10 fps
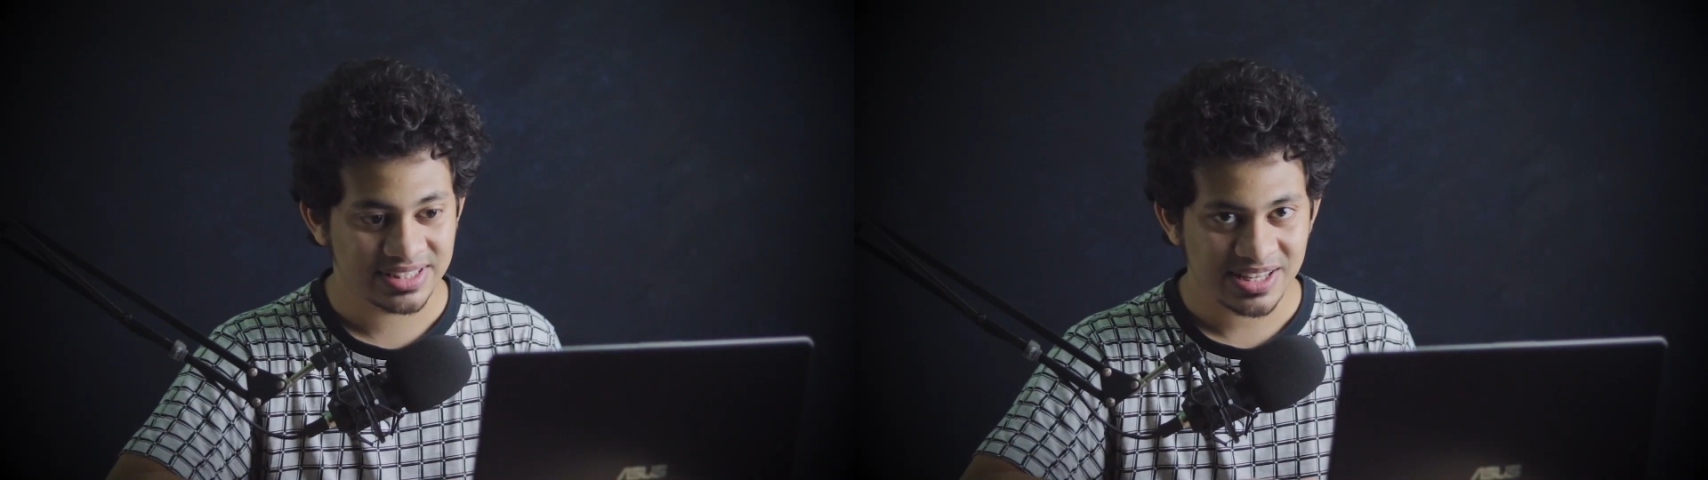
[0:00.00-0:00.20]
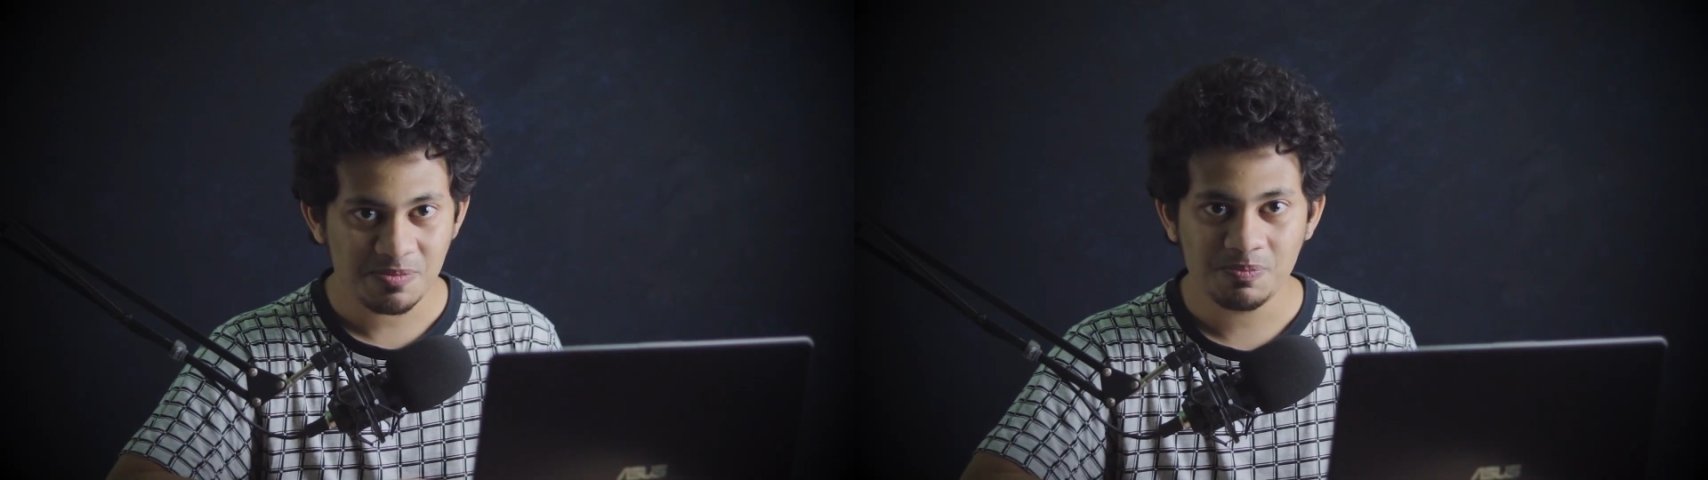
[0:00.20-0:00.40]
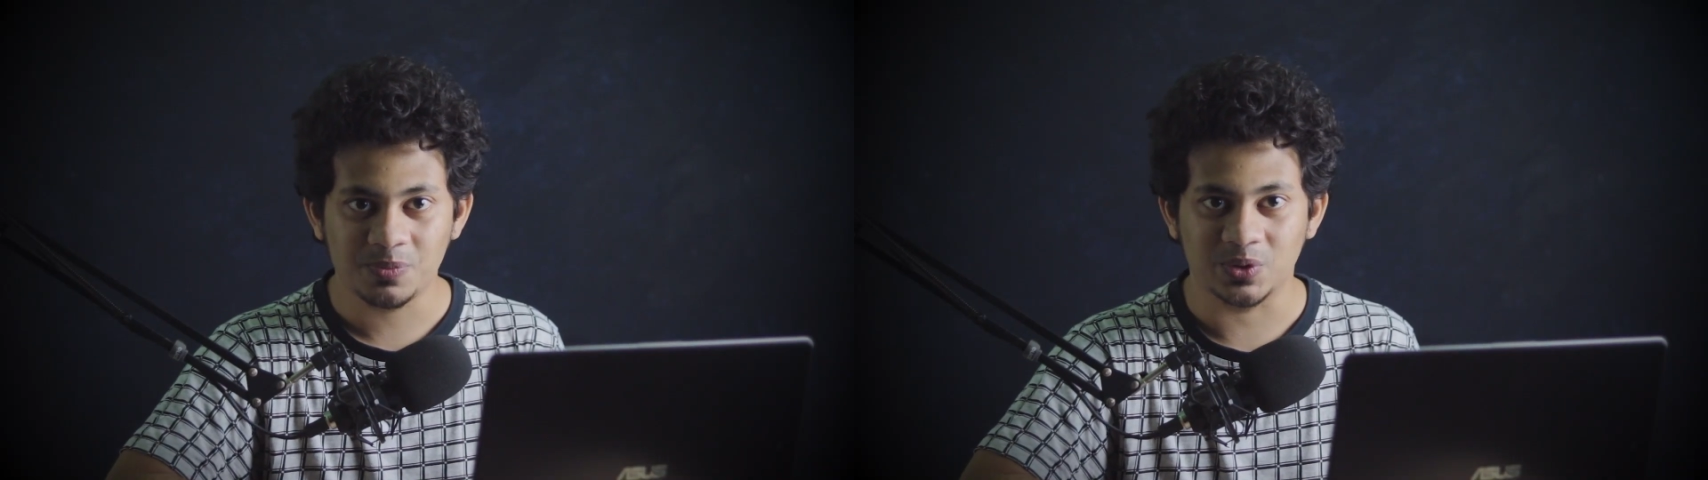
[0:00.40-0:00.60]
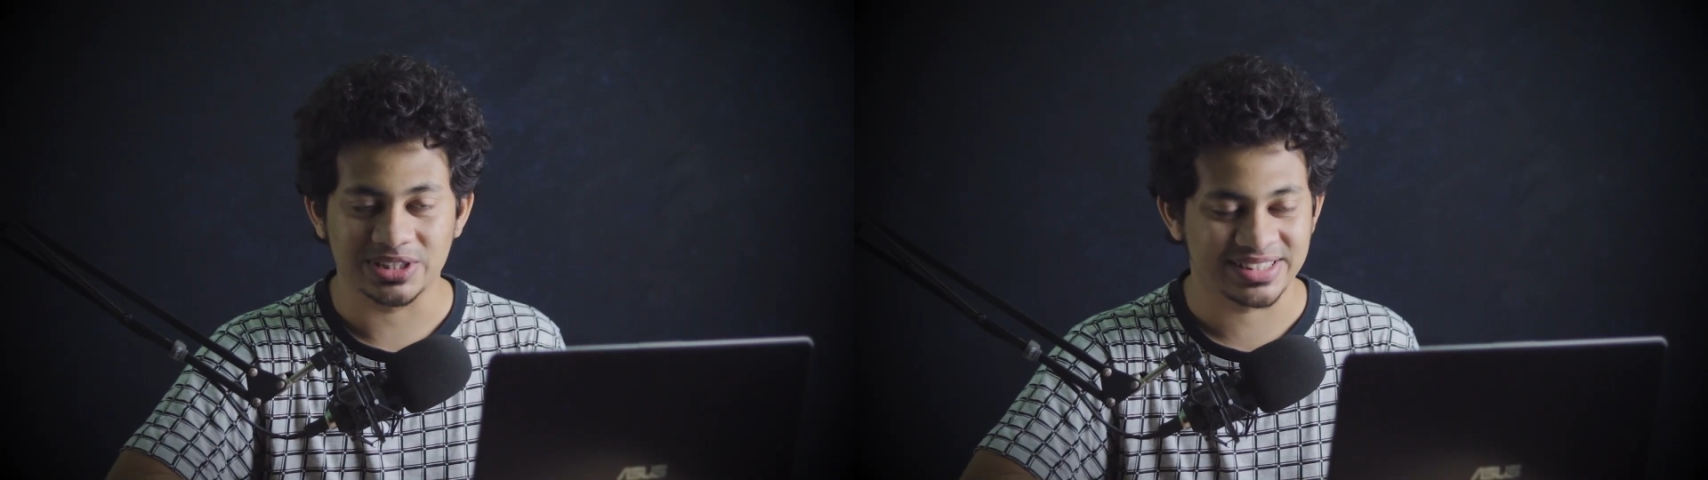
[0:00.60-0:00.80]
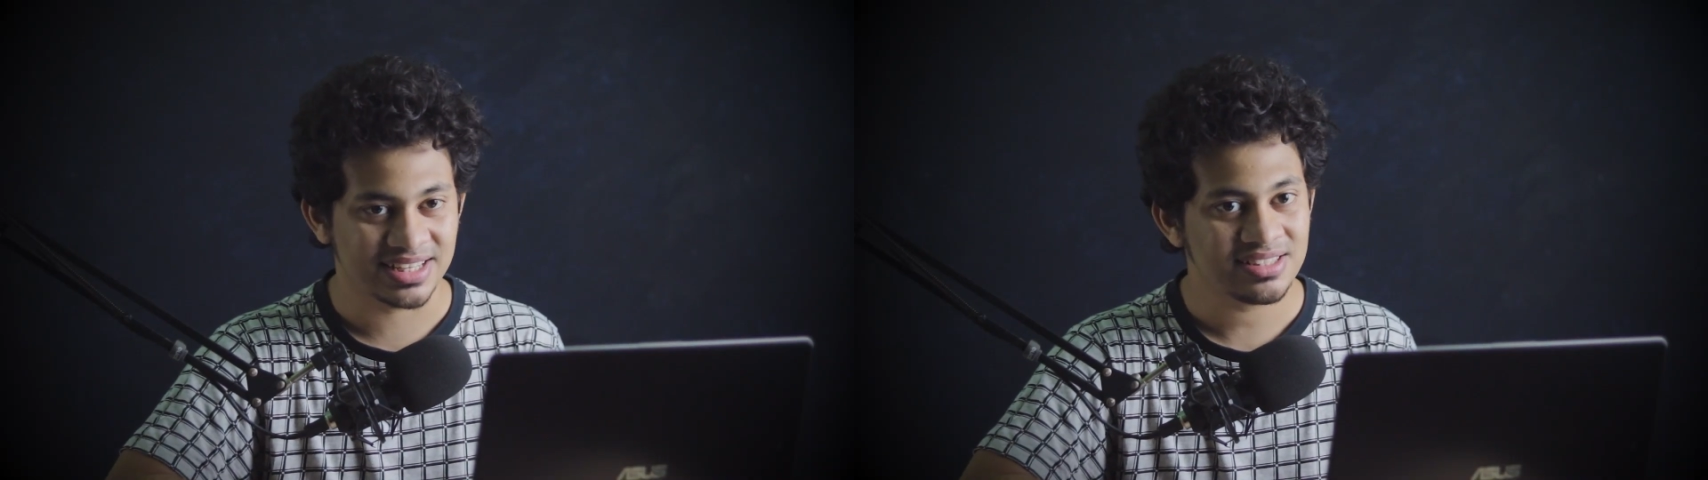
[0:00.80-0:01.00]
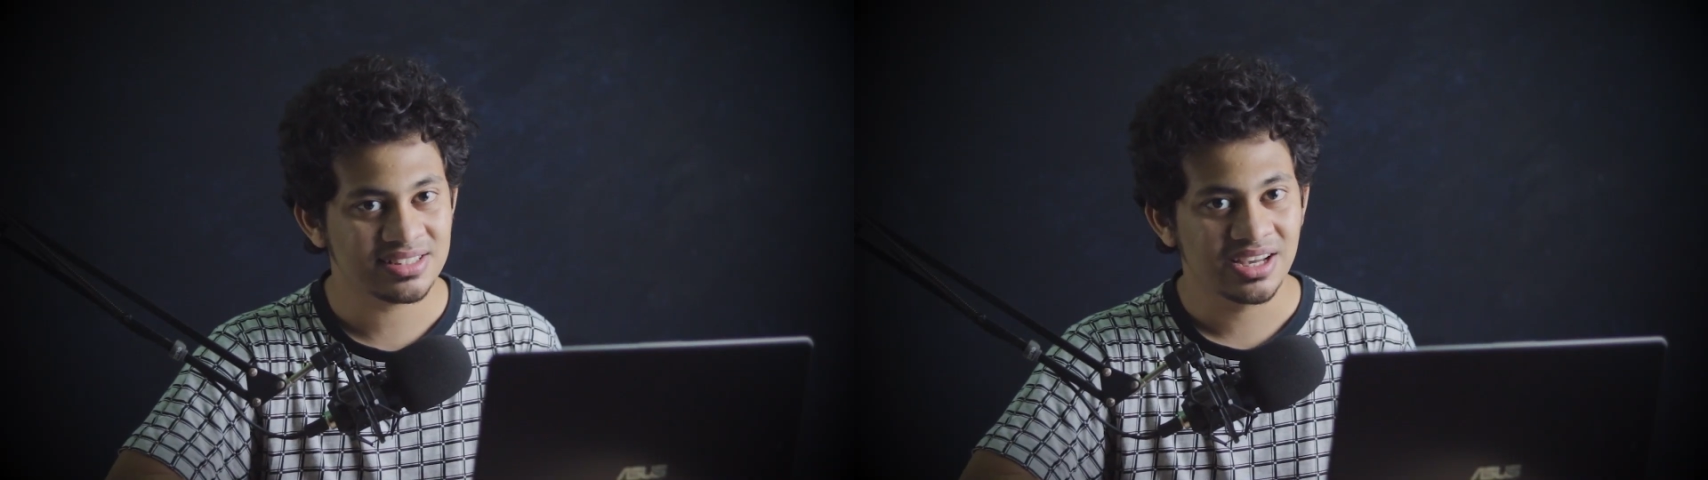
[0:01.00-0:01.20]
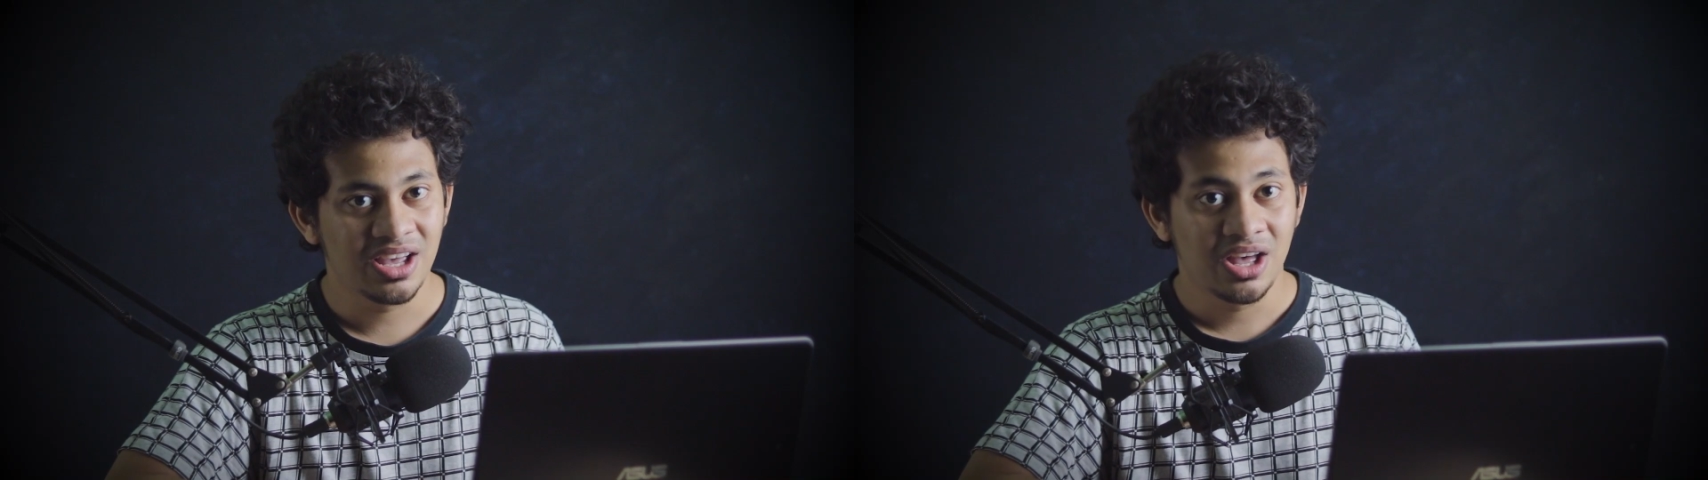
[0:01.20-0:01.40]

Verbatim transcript: simple. Just